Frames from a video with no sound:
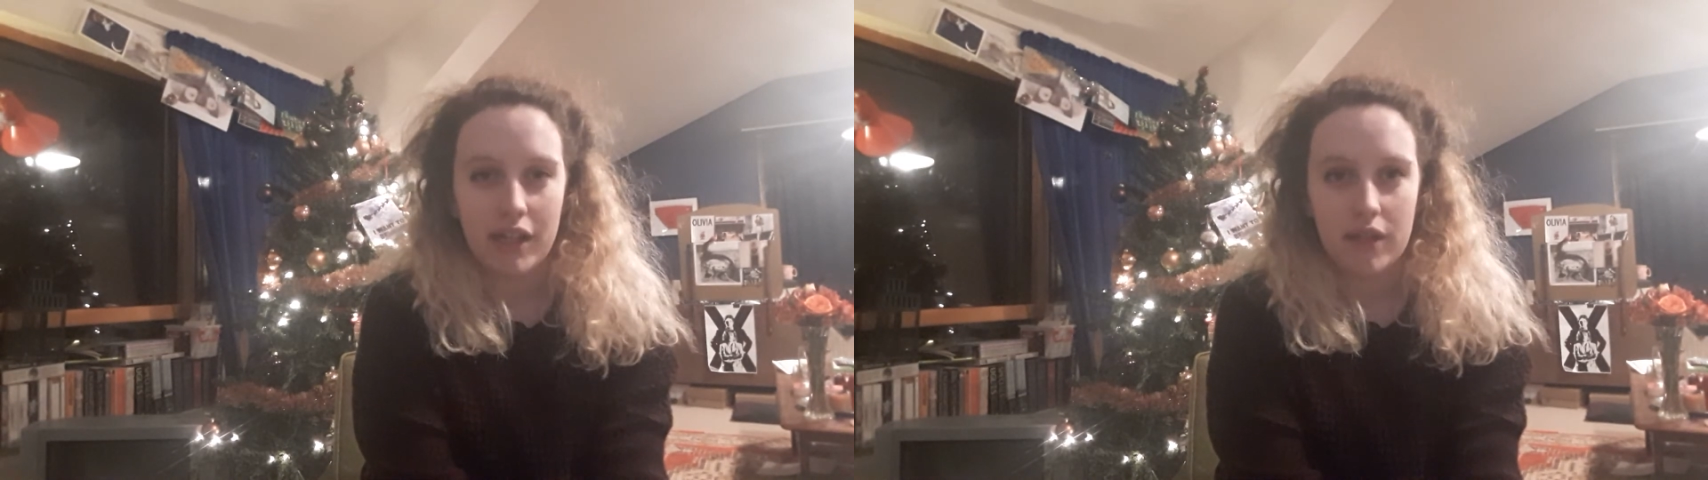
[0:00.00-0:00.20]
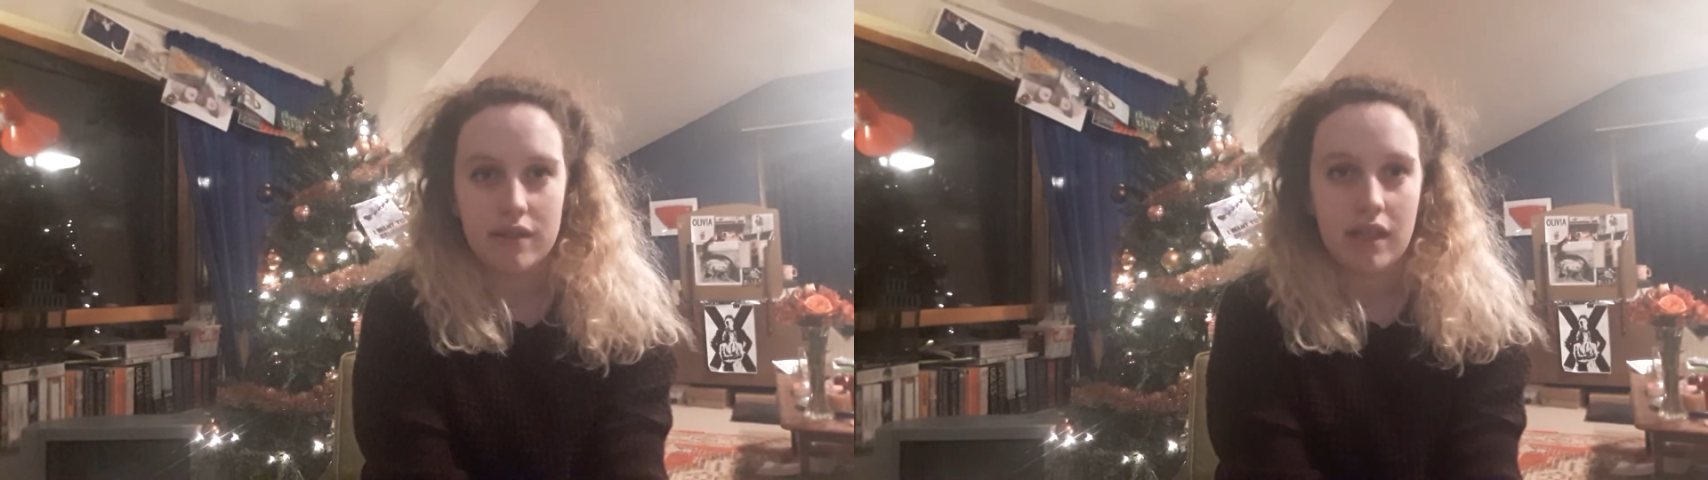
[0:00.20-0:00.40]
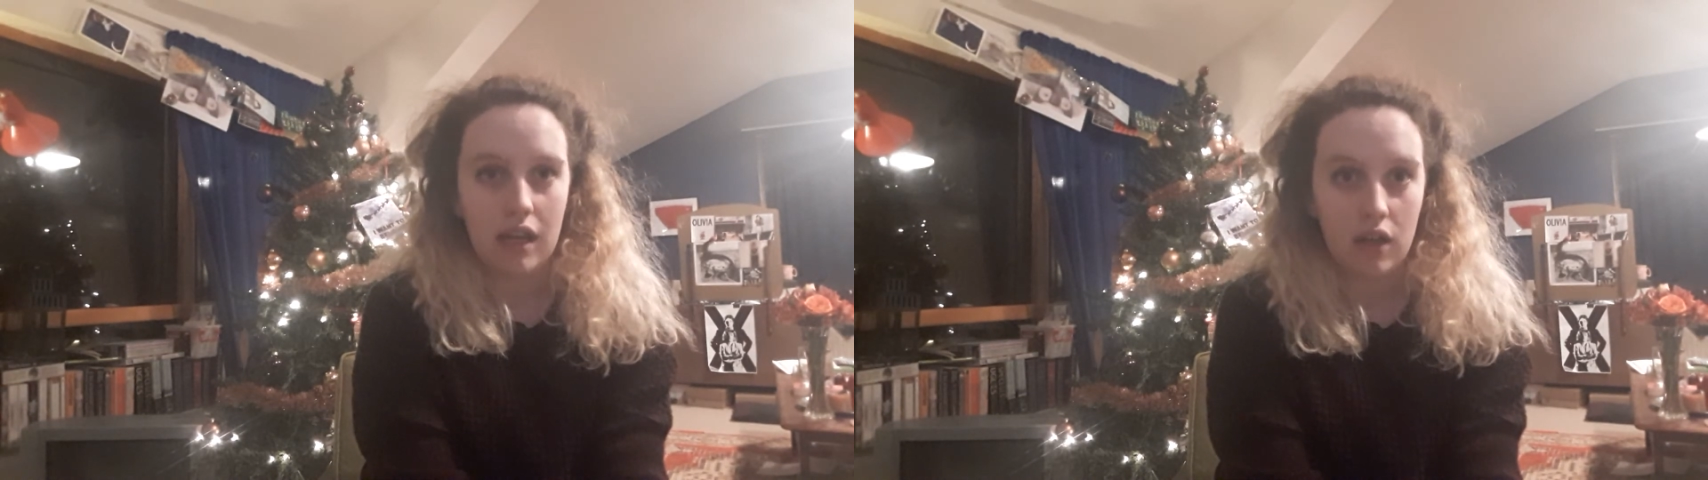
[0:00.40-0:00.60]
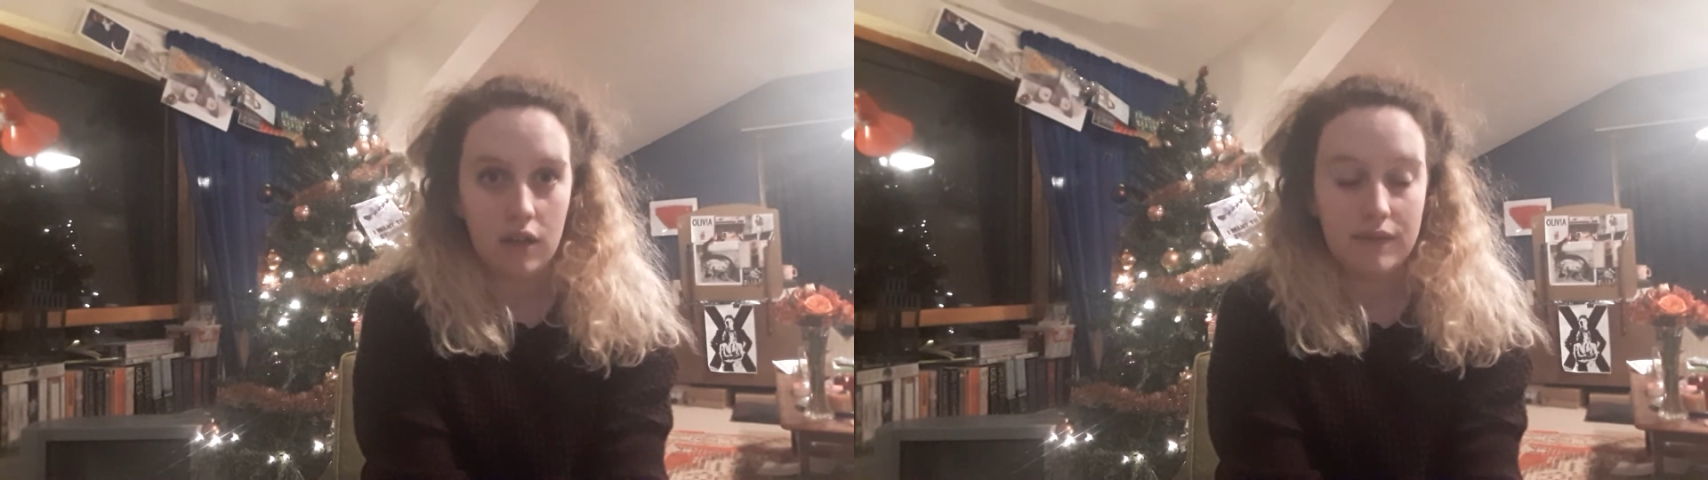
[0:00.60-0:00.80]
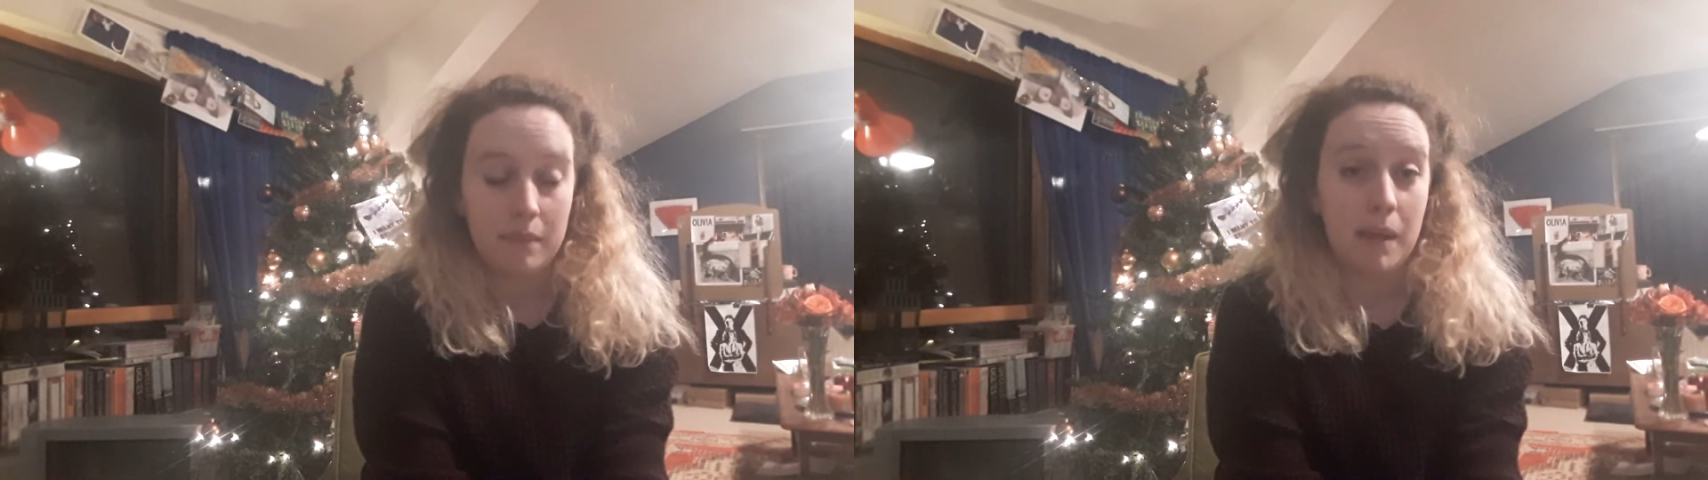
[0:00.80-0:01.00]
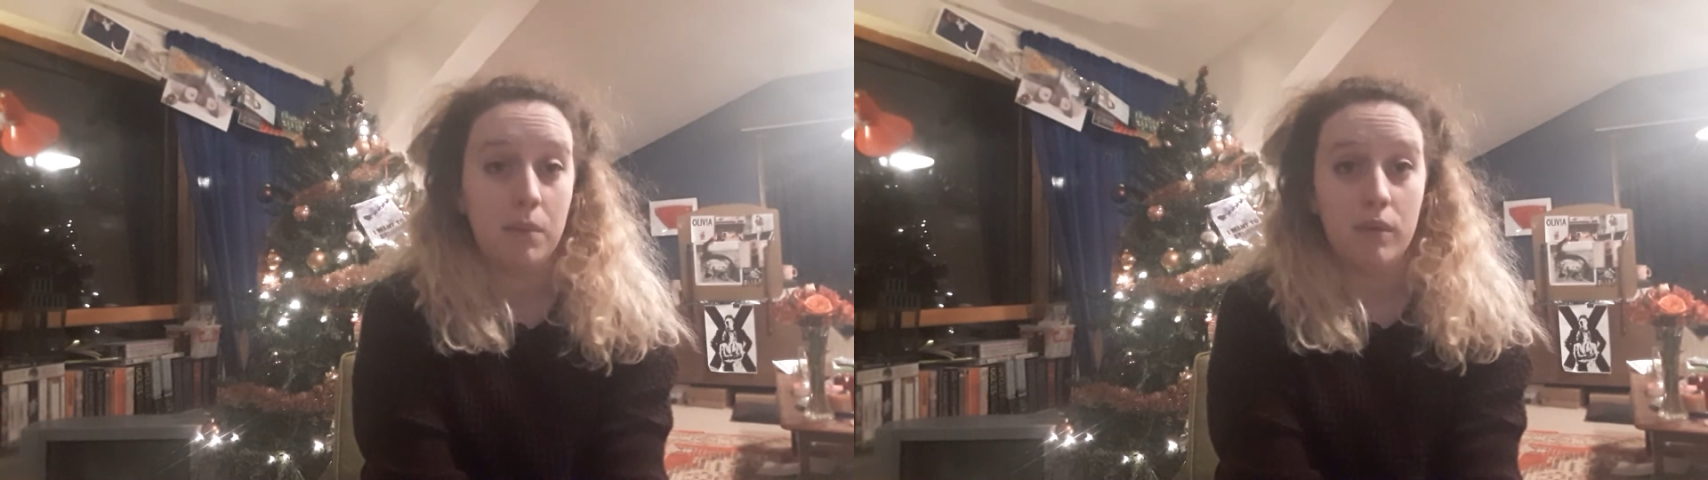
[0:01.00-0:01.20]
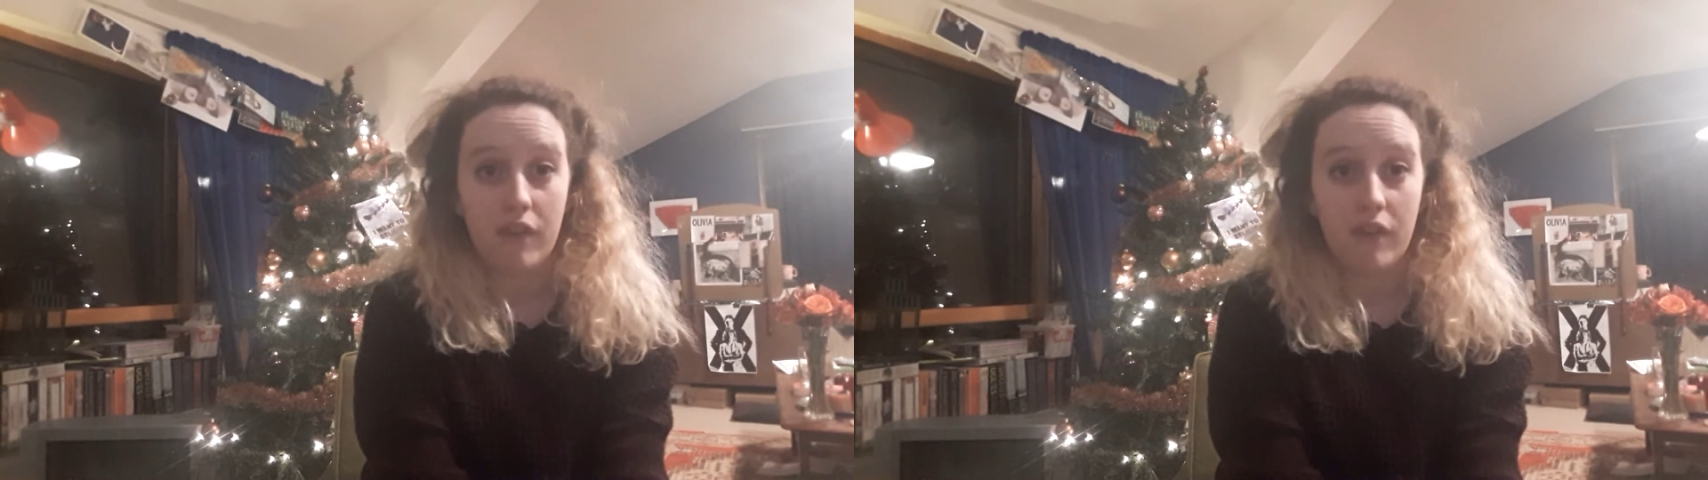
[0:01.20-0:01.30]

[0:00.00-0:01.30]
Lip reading: I used it a lot and people